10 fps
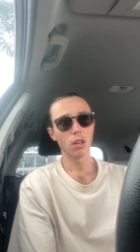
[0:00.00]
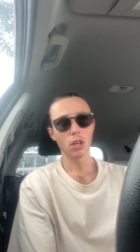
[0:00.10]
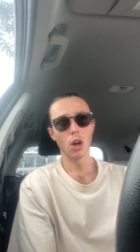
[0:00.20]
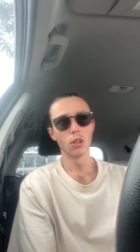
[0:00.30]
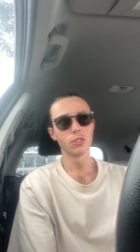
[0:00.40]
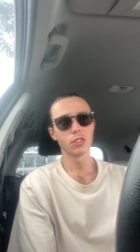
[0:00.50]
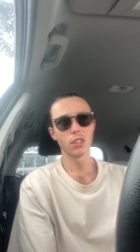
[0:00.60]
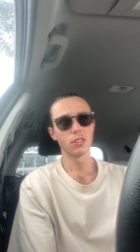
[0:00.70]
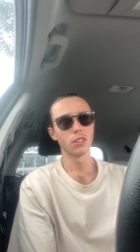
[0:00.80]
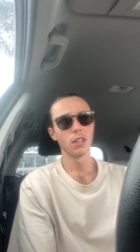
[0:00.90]

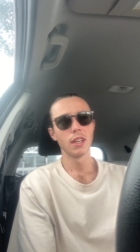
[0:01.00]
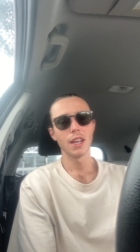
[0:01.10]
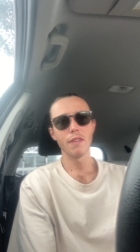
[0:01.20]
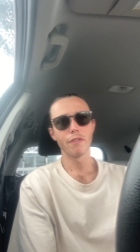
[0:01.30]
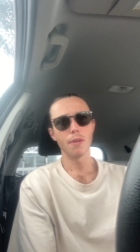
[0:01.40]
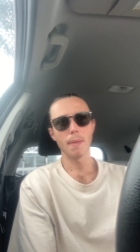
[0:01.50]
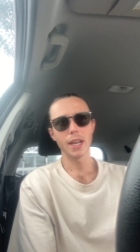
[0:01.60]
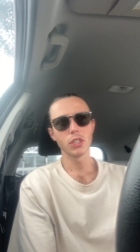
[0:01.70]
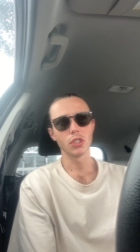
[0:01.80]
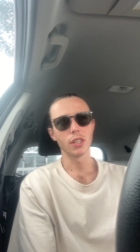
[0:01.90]
constant
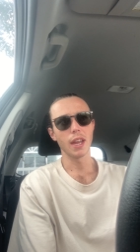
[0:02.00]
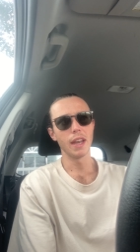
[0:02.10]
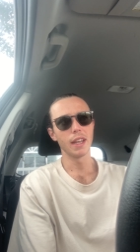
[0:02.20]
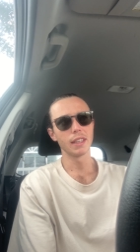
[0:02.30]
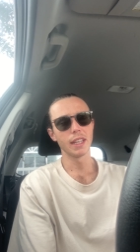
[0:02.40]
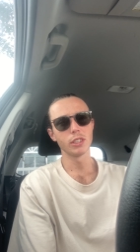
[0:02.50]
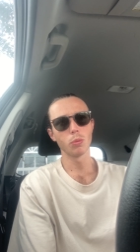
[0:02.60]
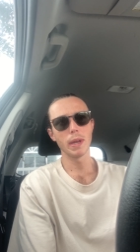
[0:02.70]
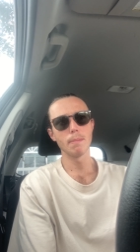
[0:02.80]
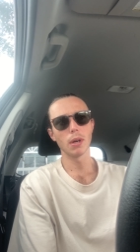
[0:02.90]
information. And
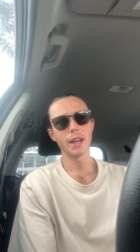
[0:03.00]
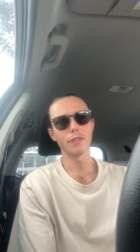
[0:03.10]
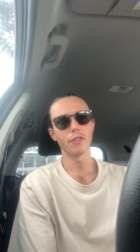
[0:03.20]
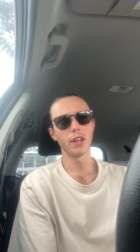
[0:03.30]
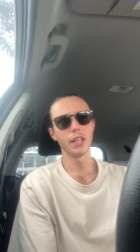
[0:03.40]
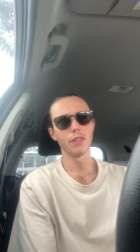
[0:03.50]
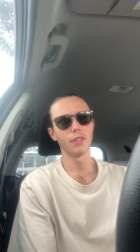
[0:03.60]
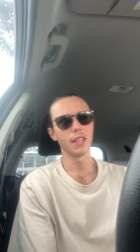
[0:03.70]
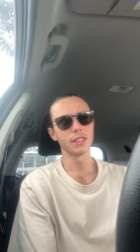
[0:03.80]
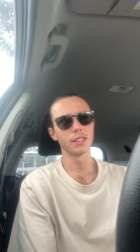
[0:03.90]
unless we break free
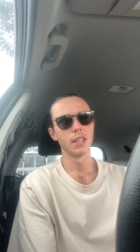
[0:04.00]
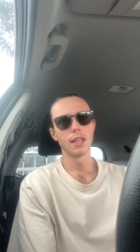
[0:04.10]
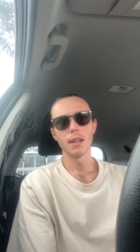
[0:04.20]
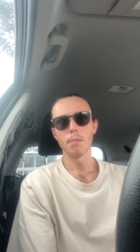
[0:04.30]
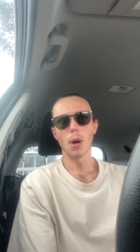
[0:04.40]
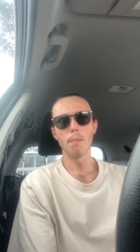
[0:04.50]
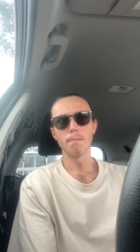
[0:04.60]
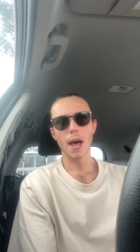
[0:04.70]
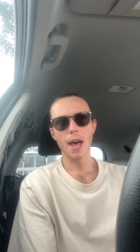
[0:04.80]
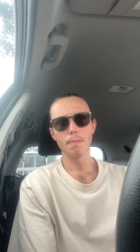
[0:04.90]
of this
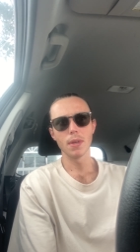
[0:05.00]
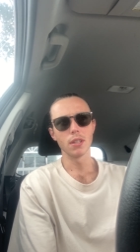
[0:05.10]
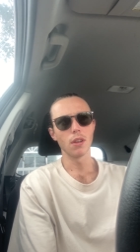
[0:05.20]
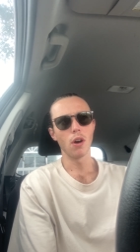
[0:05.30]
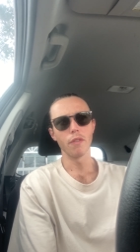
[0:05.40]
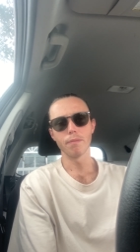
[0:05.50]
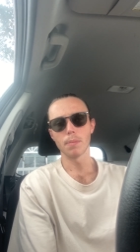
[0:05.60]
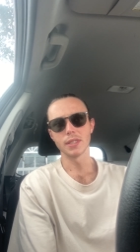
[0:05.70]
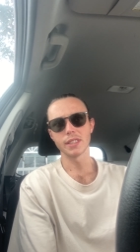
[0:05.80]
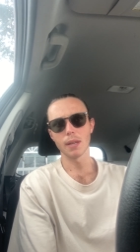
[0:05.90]
bombardment of
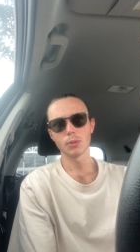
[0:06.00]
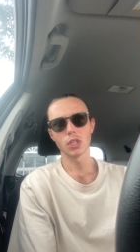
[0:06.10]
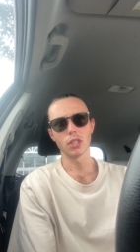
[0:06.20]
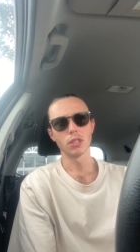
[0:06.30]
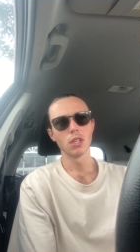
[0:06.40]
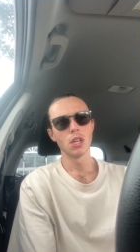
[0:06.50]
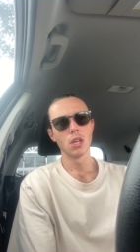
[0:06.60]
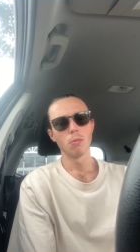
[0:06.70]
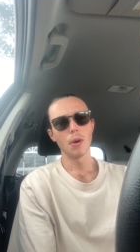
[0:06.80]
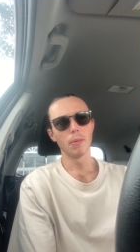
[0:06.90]
perception,
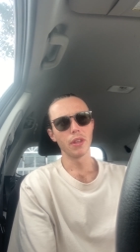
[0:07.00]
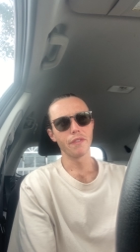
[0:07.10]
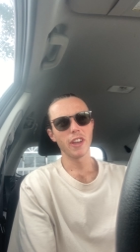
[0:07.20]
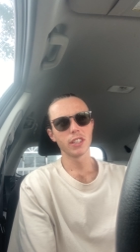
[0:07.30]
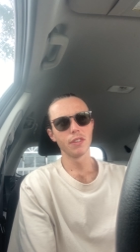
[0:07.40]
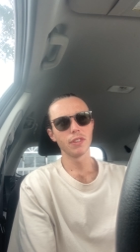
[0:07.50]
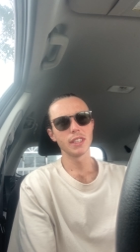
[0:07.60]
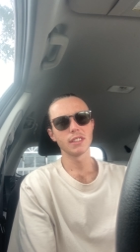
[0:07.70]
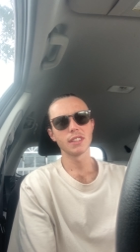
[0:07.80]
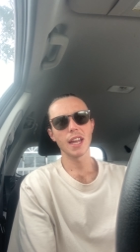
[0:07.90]
we will
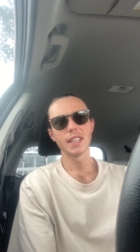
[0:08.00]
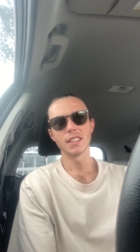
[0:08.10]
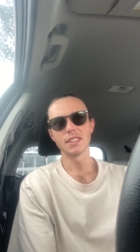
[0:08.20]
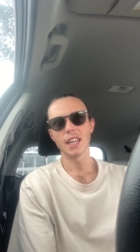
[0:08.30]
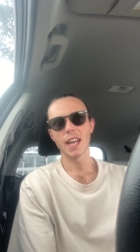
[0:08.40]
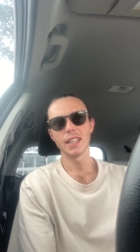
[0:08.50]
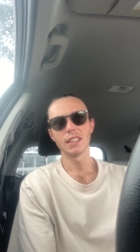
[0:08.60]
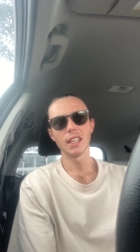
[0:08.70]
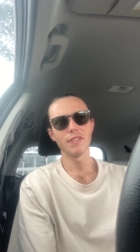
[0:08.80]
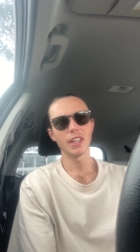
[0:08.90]
effectively stay
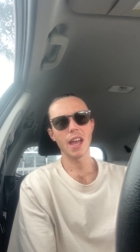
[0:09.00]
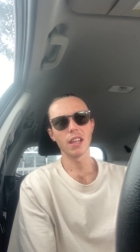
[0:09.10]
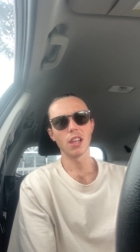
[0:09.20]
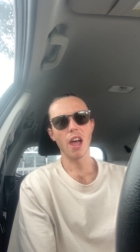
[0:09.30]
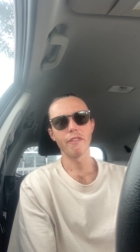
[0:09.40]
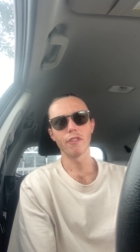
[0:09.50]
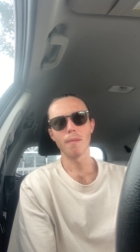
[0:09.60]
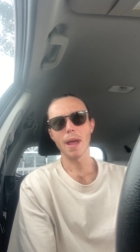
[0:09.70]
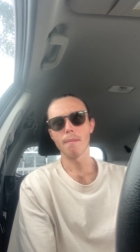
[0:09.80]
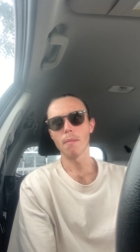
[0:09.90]
contained living our life
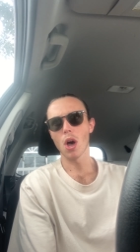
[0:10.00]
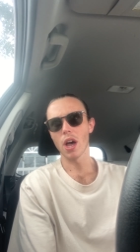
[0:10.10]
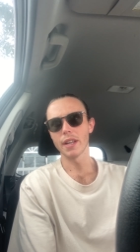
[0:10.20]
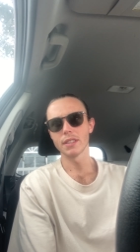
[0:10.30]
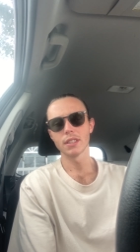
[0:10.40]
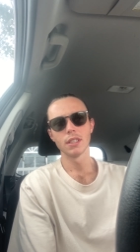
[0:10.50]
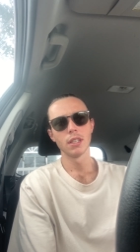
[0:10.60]
from our mind.